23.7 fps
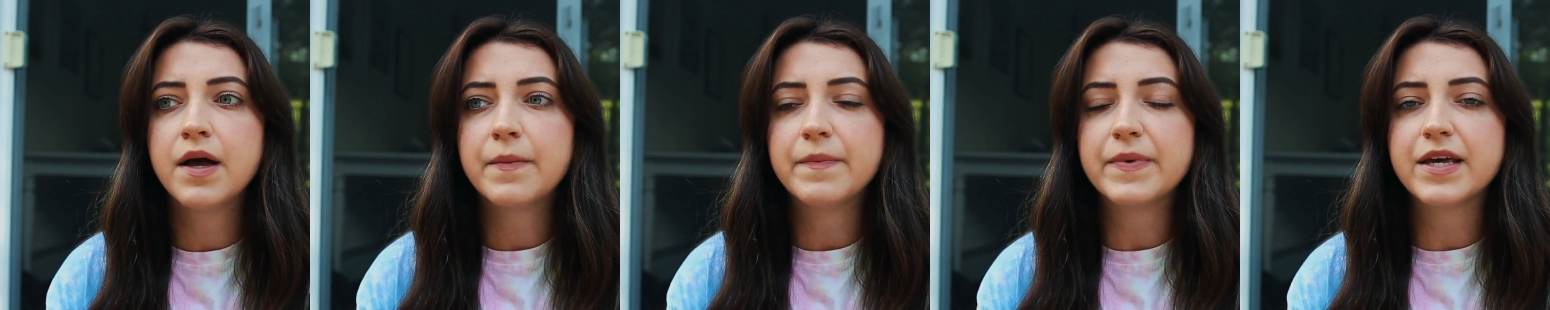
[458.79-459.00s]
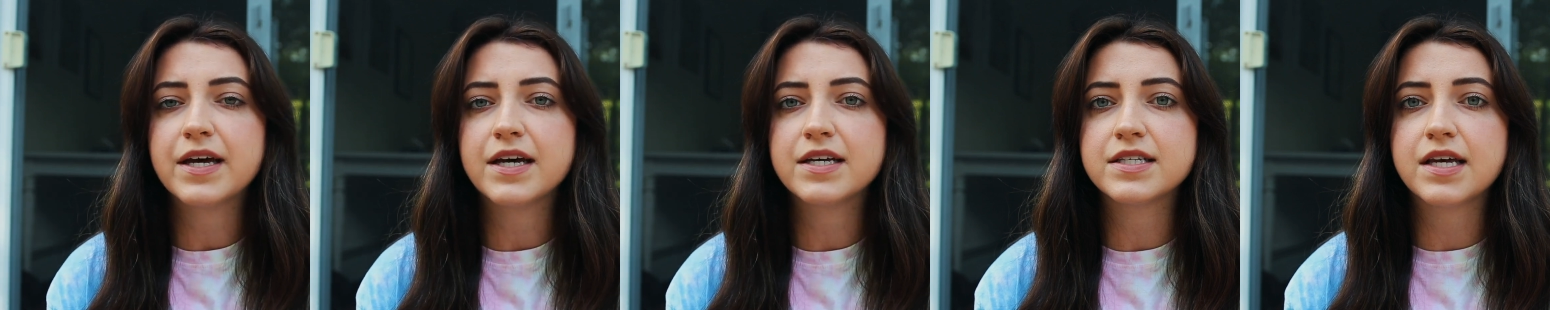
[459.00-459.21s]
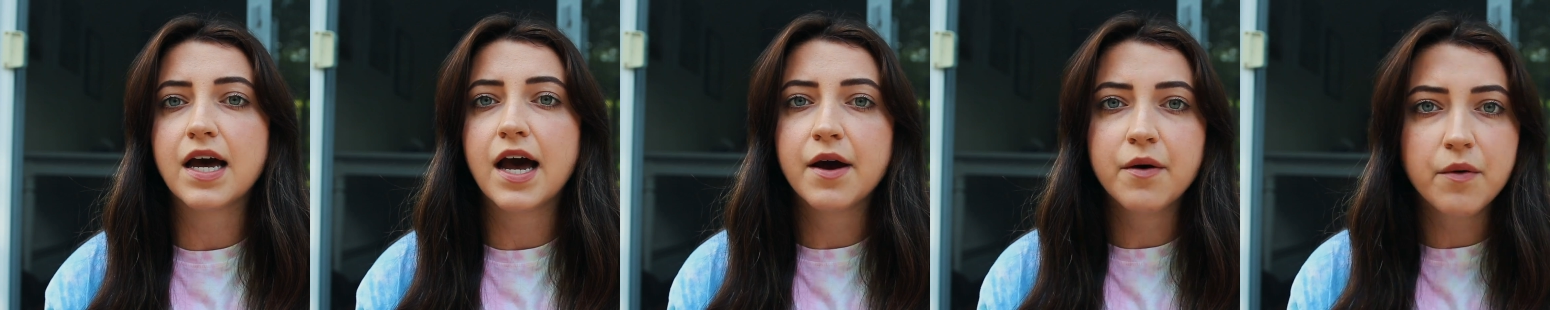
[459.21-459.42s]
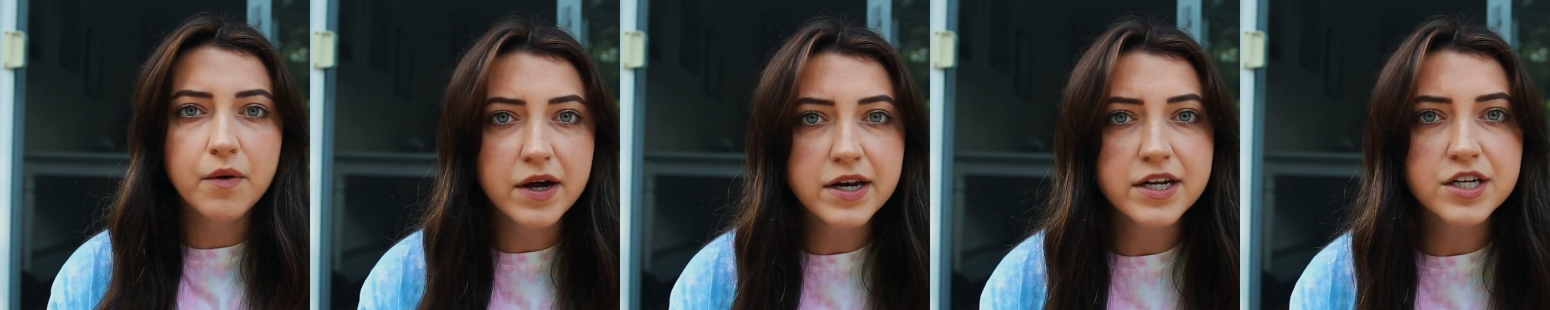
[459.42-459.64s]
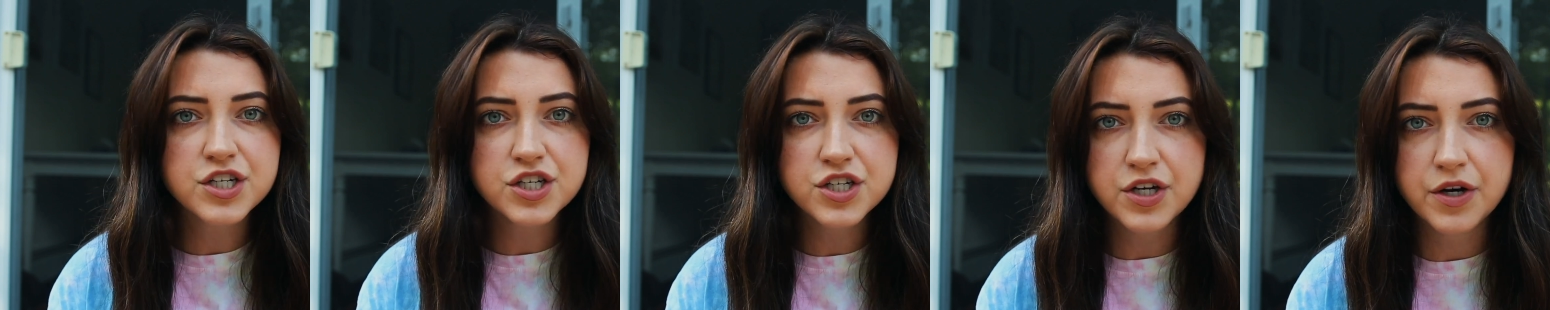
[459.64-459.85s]
because I
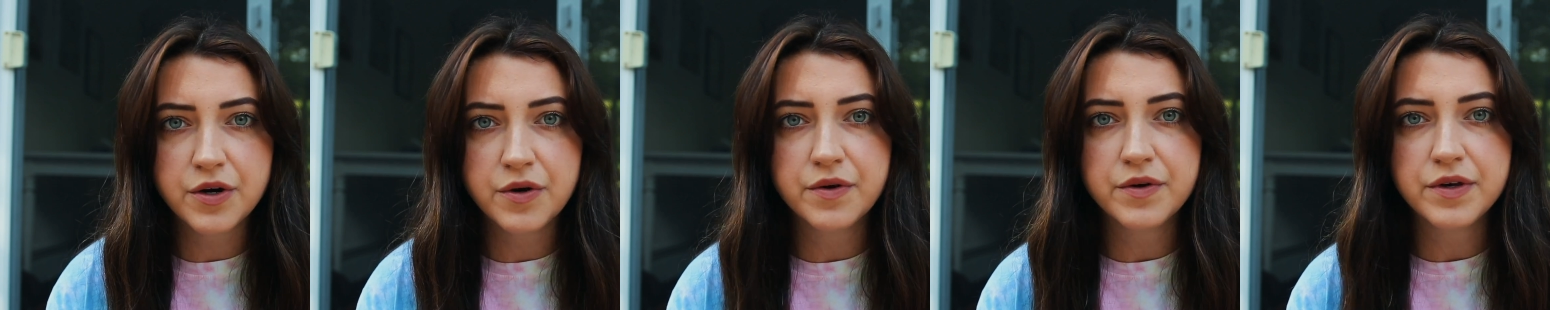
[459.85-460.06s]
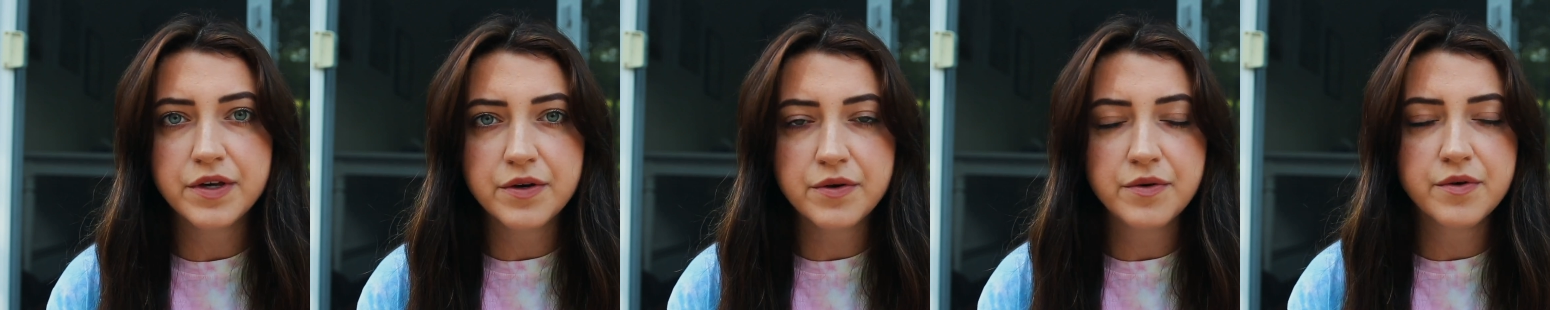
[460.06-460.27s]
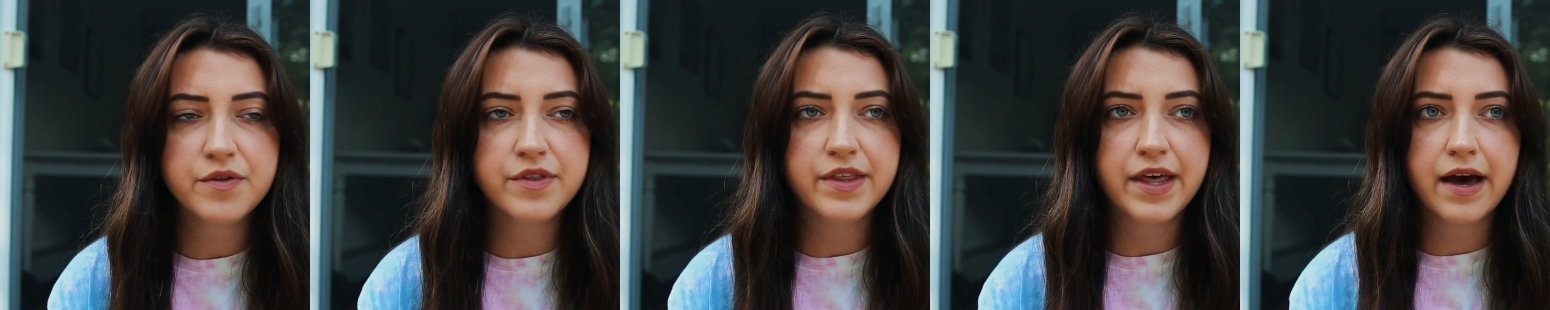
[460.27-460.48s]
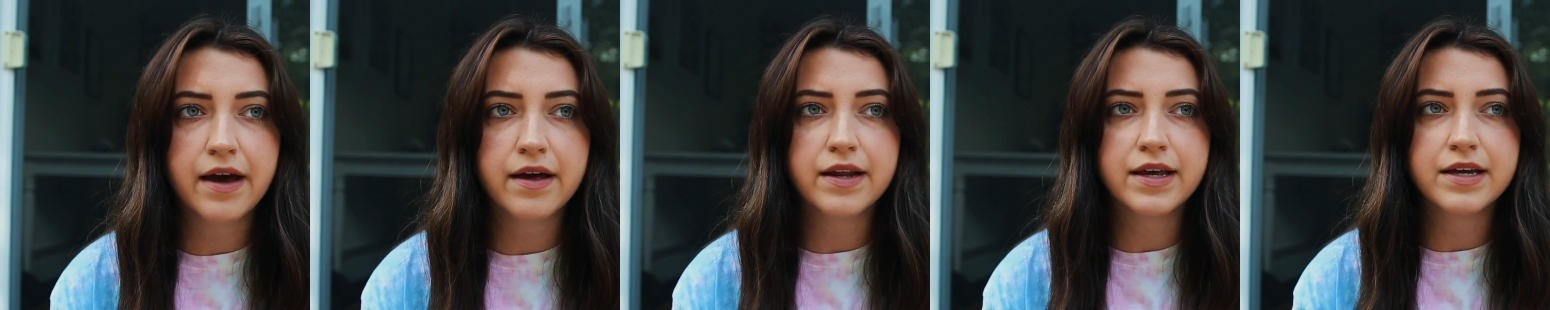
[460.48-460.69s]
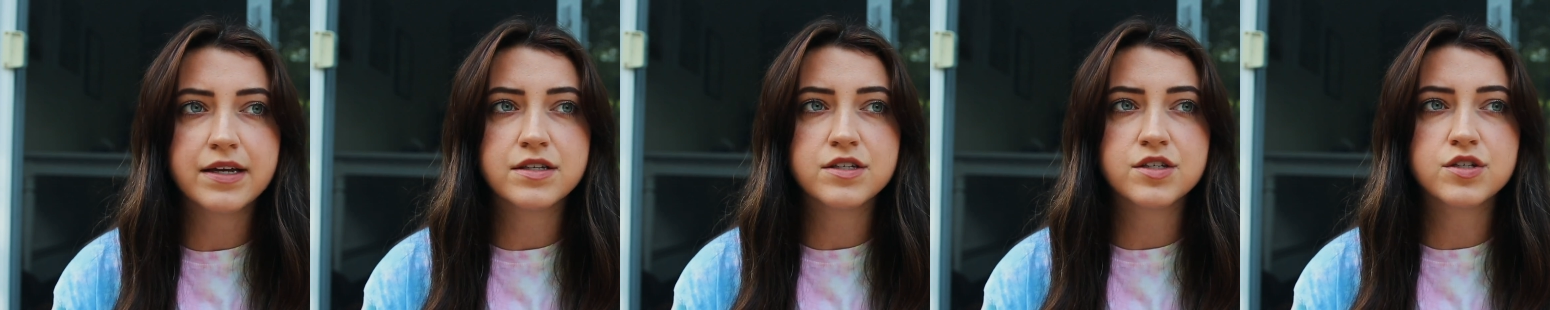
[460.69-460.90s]
want to show you
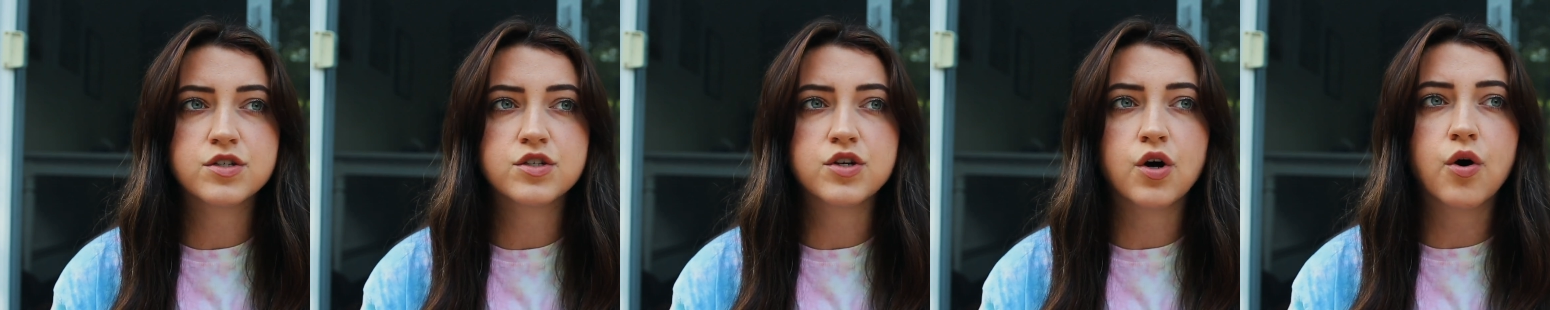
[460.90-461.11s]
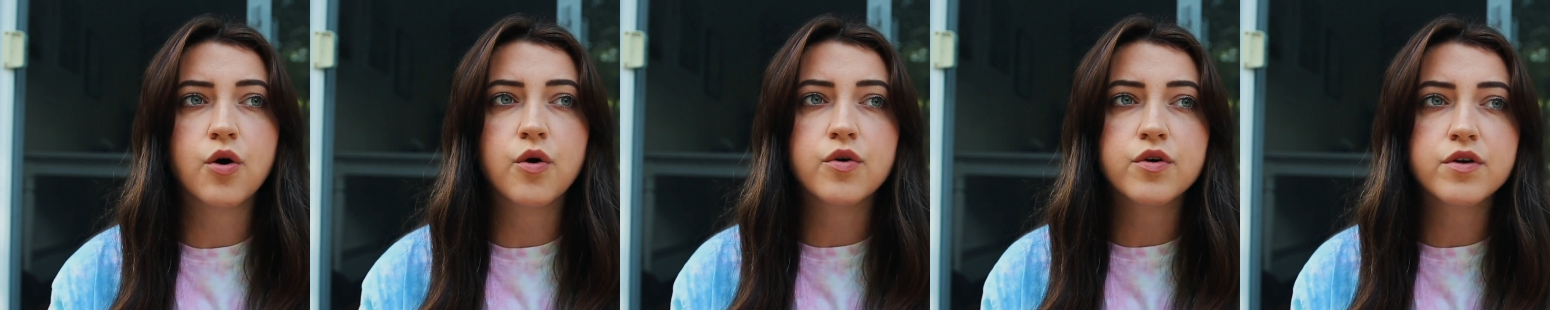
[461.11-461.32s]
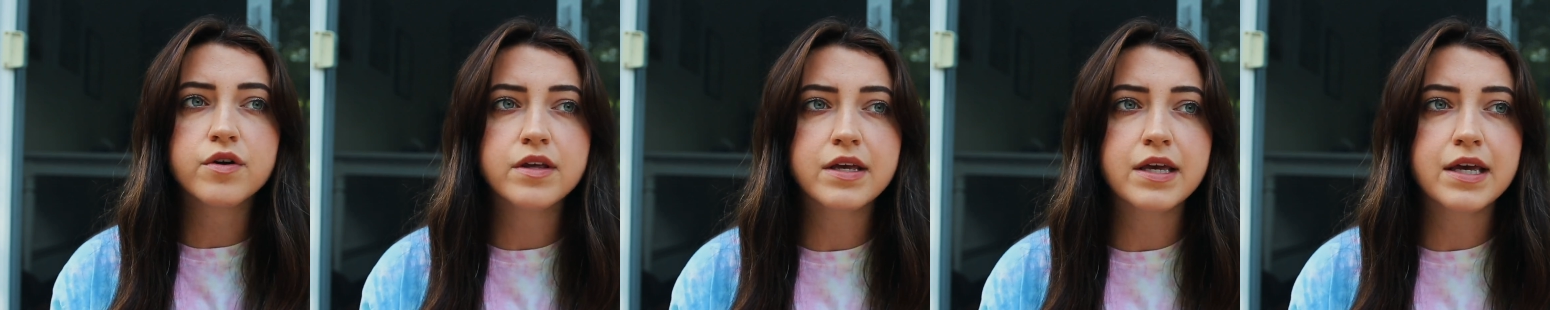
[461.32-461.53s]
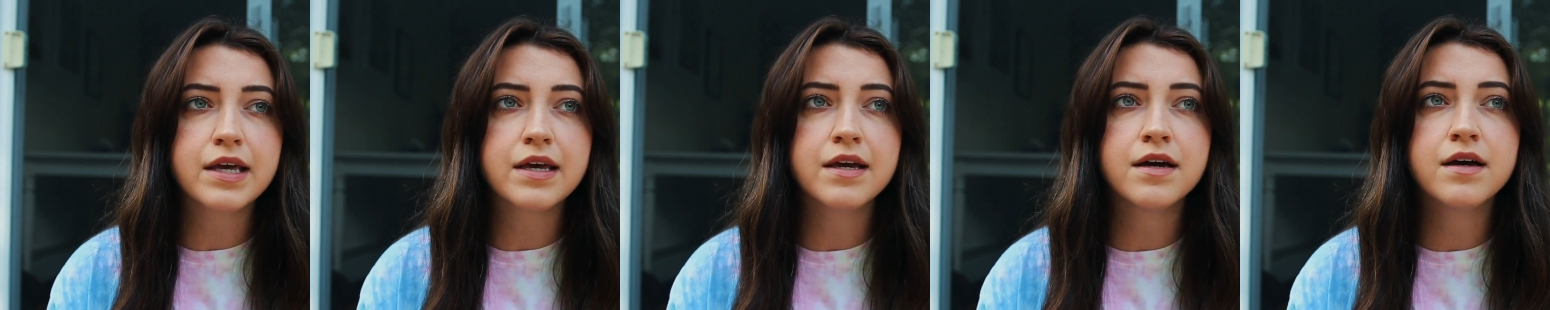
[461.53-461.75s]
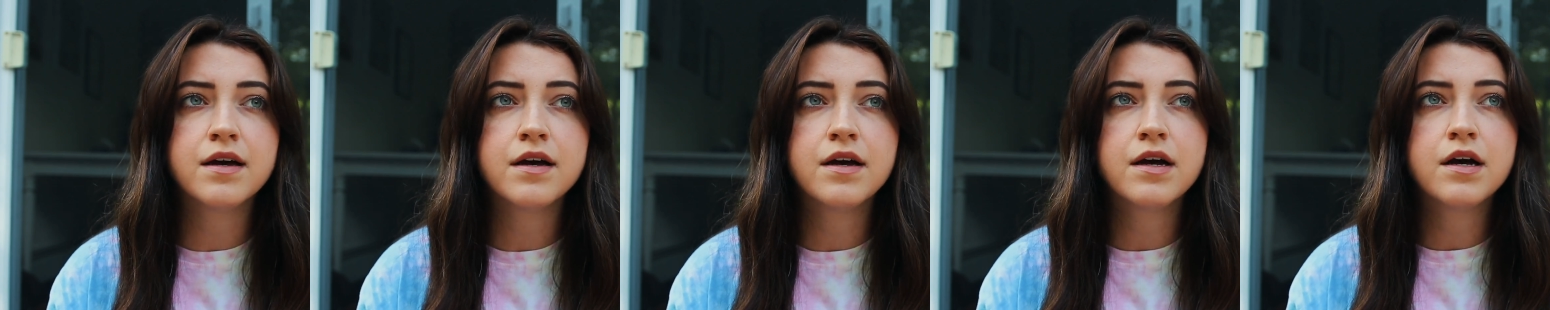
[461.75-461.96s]
that it's totally